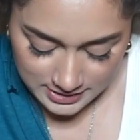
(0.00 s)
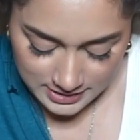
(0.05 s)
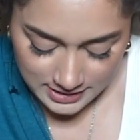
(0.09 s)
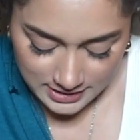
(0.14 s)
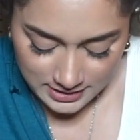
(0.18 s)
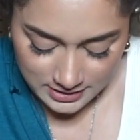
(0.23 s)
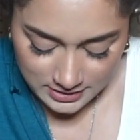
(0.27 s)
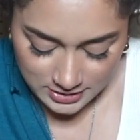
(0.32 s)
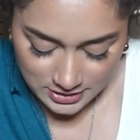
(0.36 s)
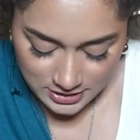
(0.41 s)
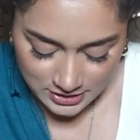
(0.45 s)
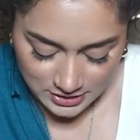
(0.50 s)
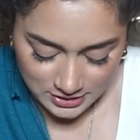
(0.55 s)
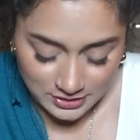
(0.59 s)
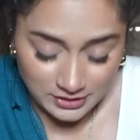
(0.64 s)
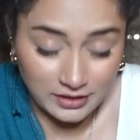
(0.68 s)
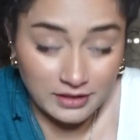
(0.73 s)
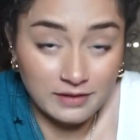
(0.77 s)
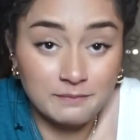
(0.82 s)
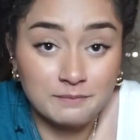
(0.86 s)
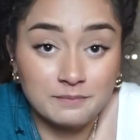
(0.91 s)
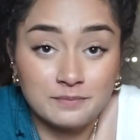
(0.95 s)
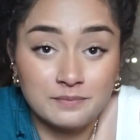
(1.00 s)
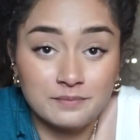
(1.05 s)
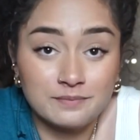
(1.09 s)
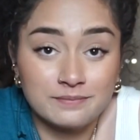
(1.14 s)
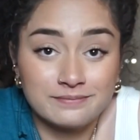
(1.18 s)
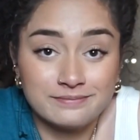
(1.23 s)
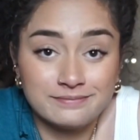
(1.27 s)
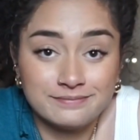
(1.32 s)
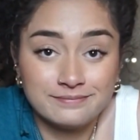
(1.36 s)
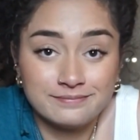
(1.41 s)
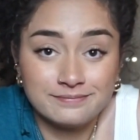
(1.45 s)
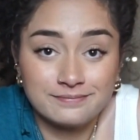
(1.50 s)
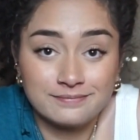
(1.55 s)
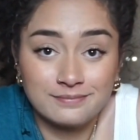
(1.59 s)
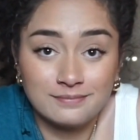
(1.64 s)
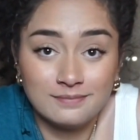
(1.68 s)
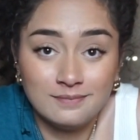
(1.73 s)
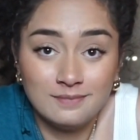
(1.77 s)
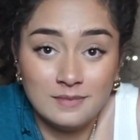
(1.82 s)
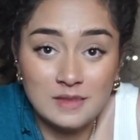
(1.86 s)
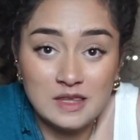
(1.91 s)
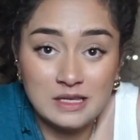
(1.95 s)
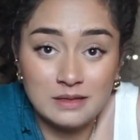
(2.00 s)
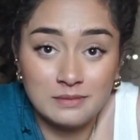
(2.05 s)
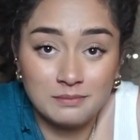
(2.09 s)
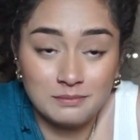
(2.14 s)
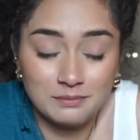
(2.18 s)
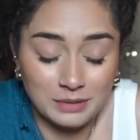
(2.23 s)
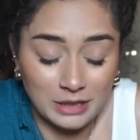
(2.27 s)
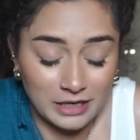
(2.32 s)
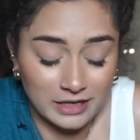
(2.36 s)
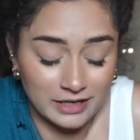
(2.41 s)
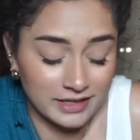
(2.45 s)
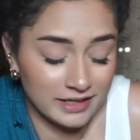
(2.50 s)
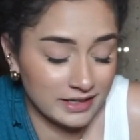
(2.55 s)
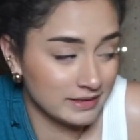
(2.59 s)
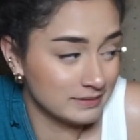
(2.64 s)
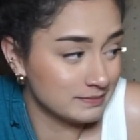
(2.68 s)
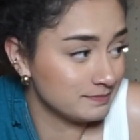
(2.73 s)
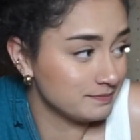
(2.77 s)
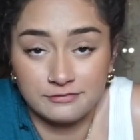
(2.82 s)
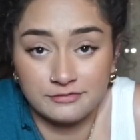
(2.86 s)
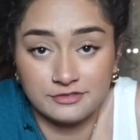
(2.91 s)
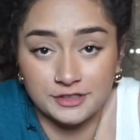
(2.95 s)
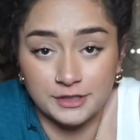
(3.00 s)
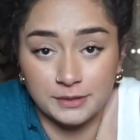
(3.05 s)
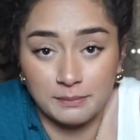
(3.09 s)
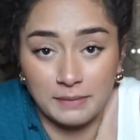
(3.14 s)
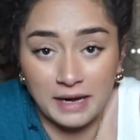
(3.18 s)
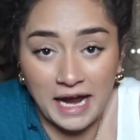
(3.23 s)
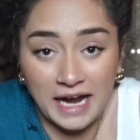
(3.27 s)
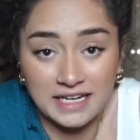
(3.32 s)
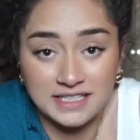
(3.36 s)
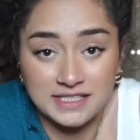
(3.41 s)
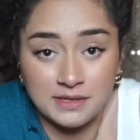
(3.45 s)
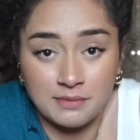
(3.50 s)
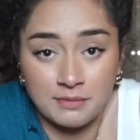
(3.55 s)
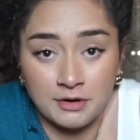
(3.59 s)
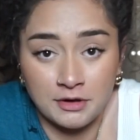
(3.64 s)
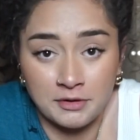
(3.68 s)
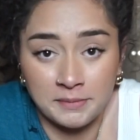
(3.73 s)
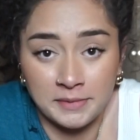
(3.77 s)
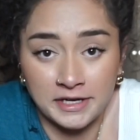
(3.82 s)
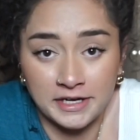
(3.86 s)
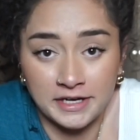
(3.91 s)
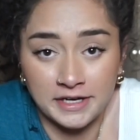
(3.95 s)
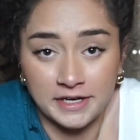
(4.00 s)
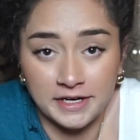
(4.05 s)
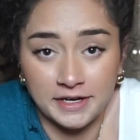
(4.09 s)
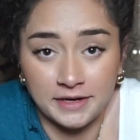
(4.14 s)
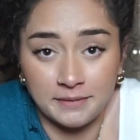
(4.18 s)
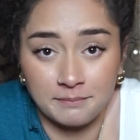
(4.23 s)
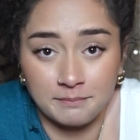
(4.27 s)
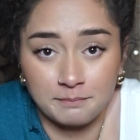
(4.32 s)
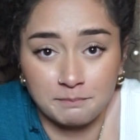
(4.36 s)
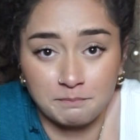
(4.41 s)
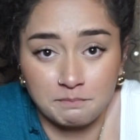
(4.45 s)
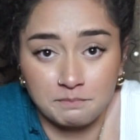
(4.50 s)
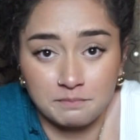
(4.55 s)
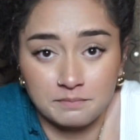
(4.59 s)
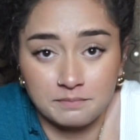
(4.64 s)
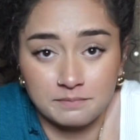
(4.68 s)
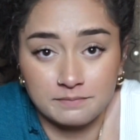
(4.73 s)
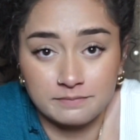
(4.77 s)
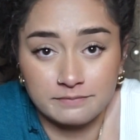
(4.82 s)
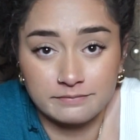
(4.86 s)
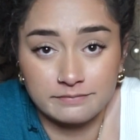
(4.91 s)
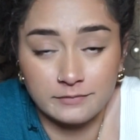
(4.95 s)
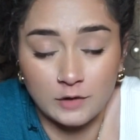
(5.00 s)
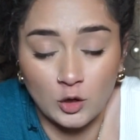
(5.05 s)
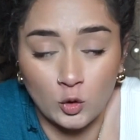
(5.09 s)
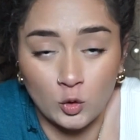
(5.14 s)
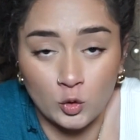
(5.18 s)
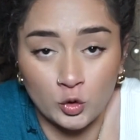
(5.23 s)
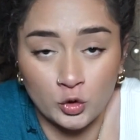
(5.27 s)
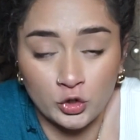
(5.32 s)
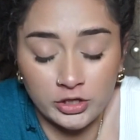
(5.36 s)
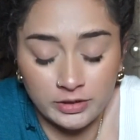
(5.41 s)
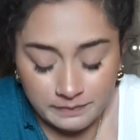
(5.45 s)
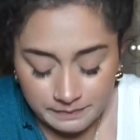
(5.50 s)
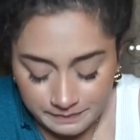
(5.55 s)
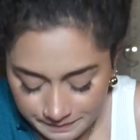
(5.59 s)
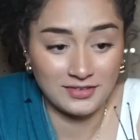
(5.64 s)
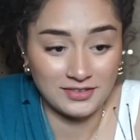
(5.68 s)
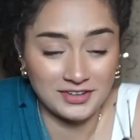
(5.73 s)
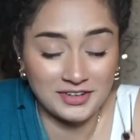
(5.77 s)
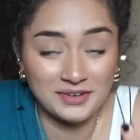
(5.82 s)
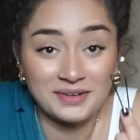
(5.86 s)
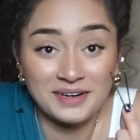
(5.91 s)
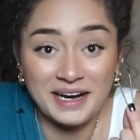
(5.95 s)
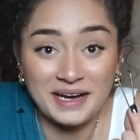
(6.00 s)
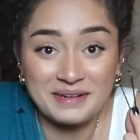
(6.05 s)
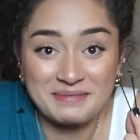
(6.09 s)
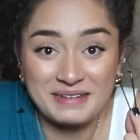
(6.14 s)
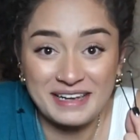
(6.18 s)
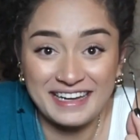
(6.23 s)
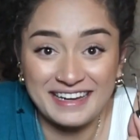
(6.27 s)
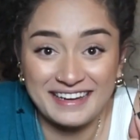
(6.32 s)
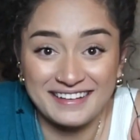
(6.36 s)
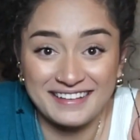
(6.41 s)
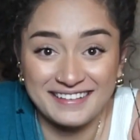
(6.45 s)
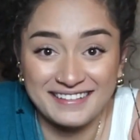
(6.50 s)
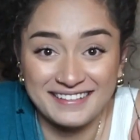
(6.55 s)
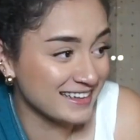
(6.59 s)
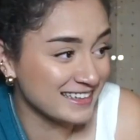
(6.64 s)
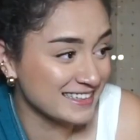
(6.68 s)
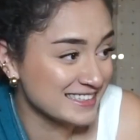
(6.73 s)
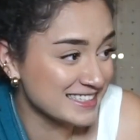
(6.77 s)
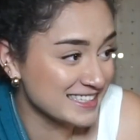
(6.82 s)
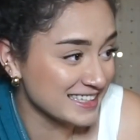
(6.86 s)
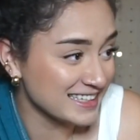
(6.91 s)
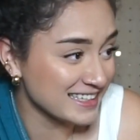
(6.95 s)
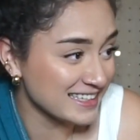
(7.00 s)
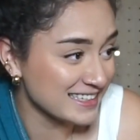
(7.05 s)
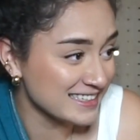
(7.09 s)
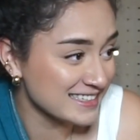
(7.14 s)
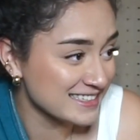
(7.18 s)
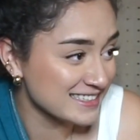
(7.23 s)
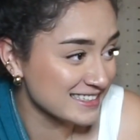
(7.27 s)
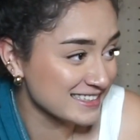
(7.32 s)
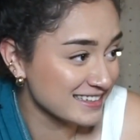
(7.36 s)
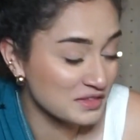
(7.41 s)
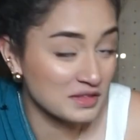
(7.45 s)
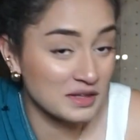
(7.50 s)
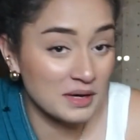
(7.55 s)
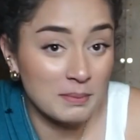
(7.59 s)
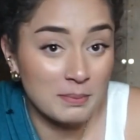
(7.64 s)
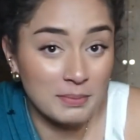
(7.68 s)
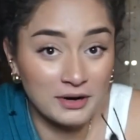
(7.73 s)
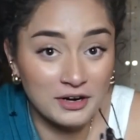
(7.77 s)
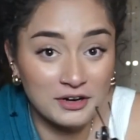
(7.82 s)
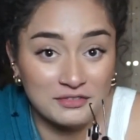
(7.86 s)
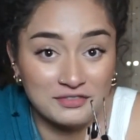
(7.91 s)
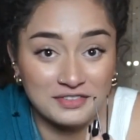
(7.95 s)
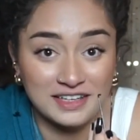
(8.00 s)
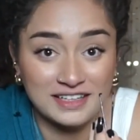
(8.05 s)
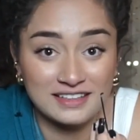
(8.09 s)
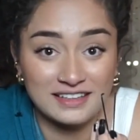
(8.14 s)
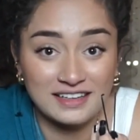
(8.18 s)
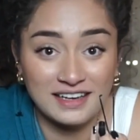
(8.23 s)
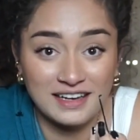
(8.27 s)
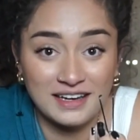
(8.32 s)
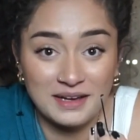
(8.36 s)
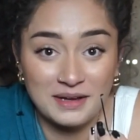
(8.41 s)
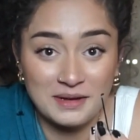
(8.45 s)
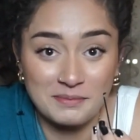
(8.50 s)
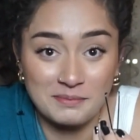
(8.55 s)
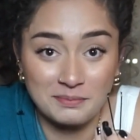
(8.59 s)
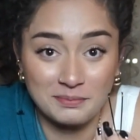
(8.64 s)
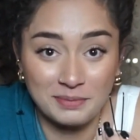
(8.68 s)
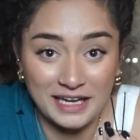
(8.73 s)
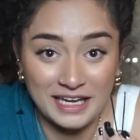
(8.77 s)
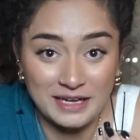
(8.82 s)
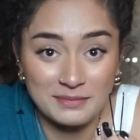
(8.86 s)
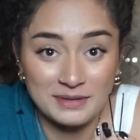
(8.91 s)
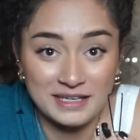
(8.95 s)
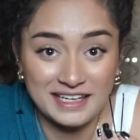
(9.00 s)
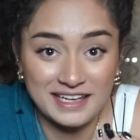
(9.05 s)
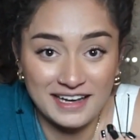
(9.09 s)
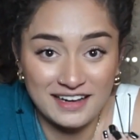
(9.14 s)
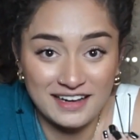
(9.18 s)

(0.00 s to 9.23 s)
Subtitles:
it against your body for maximum Hold. Look what I made. You see this? The perfect baby